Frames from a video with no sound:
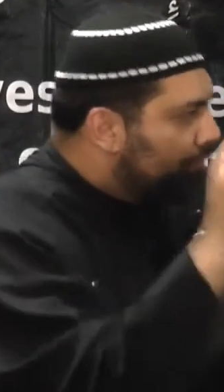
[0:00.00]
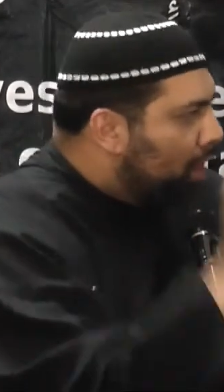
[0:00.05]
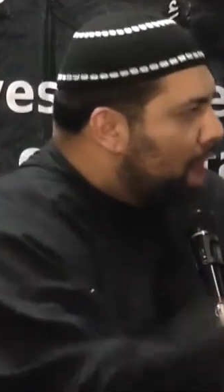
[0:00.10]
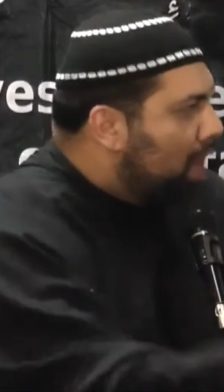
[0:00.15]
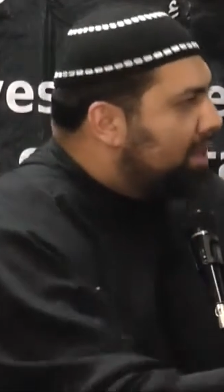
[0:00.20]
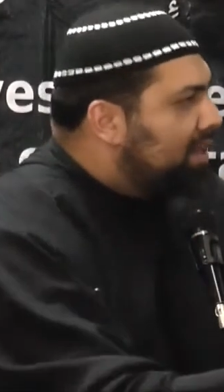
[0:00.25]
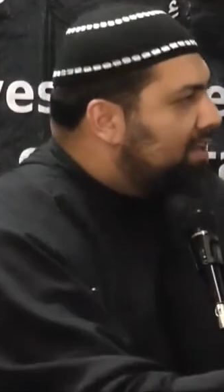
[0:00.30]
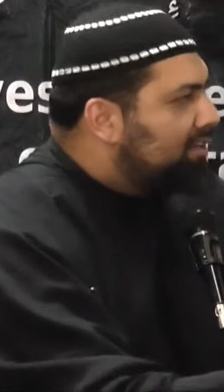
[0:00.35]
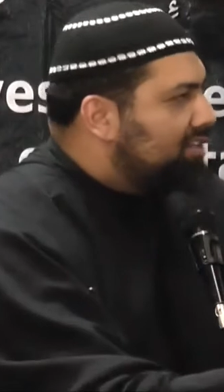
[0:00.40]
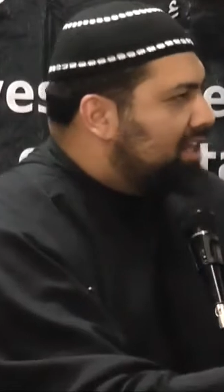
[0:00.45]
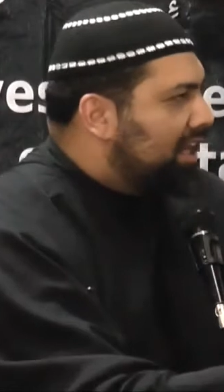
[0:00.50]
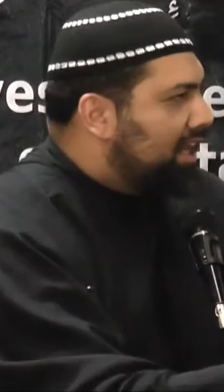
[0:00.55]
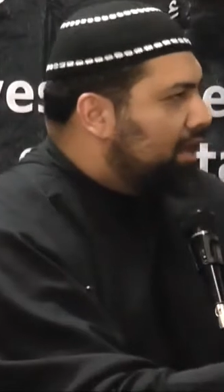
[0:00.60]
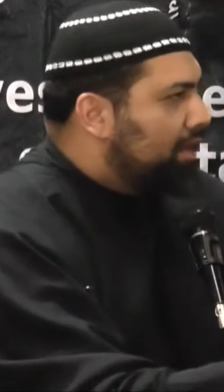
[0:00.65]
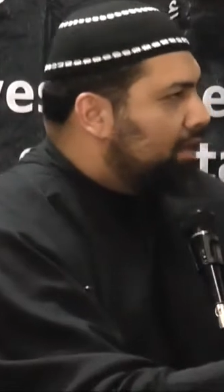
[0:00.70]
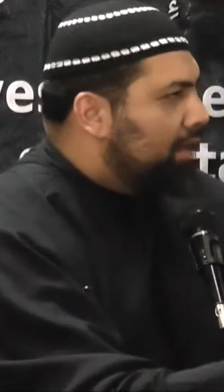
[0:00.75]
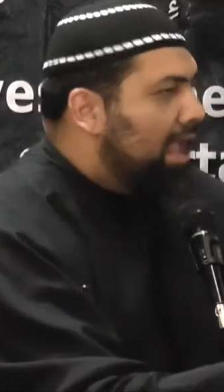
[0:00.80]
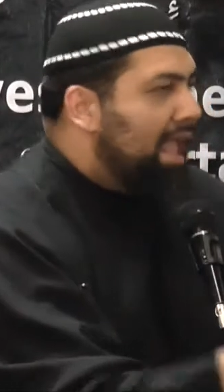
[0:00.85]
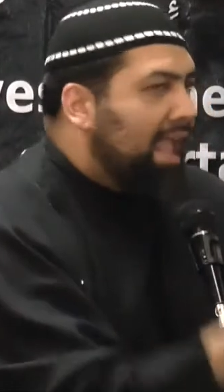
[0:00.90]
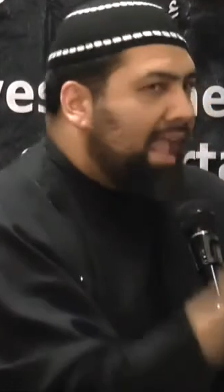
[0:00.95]

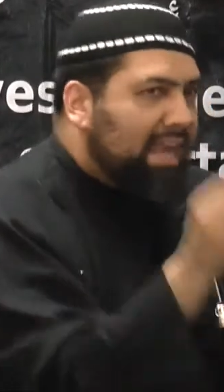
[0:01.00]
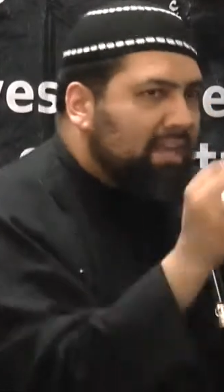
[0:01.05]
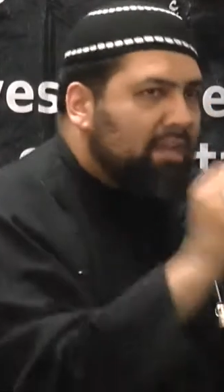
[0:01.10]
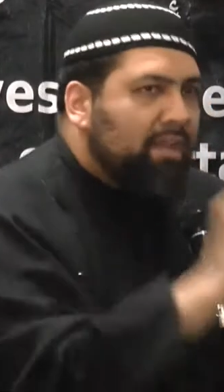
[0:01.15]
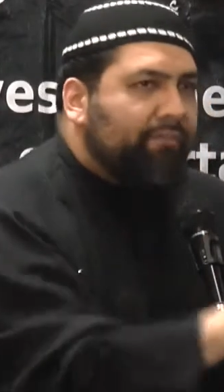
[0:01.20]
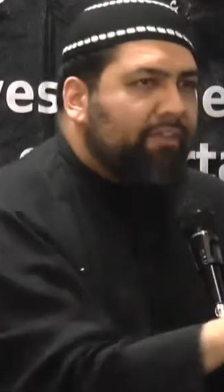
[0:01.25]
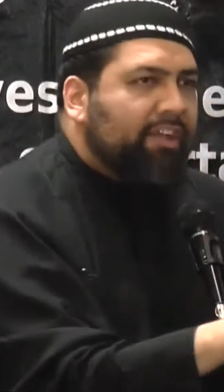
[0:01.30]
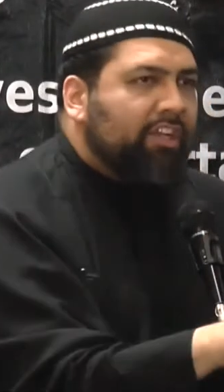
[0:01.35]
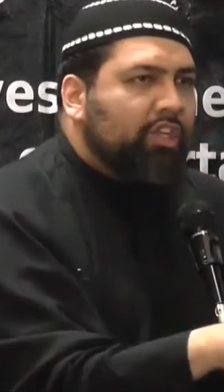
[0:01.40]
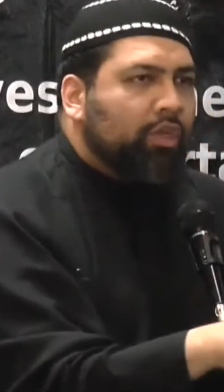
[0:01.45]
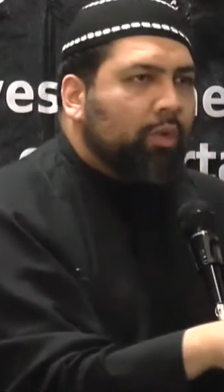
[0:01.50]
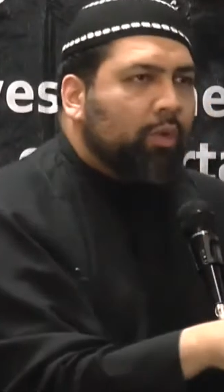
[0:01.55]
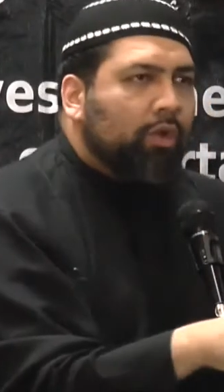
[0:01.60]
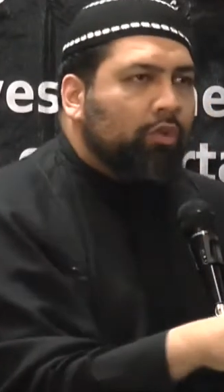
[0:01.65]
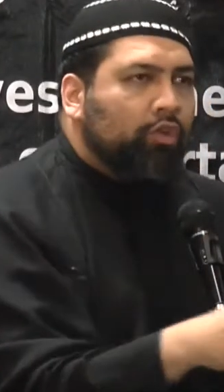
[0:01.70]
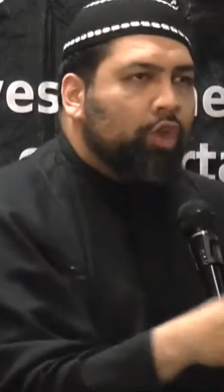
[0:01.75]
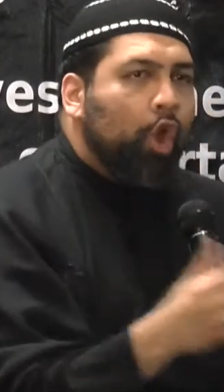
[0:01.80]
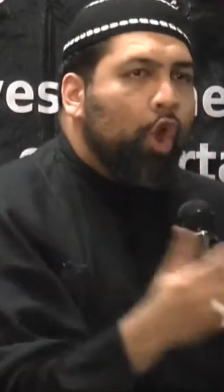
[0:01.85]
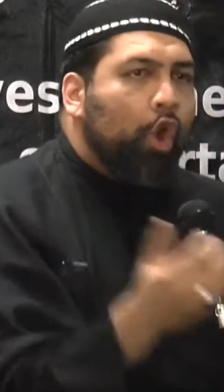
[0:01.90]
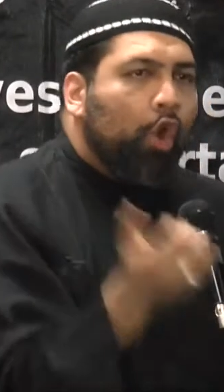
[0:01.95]
volunteered
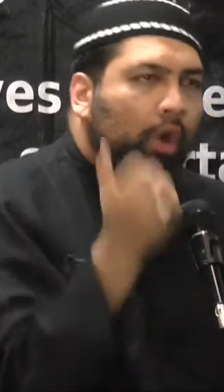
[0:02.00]
individuals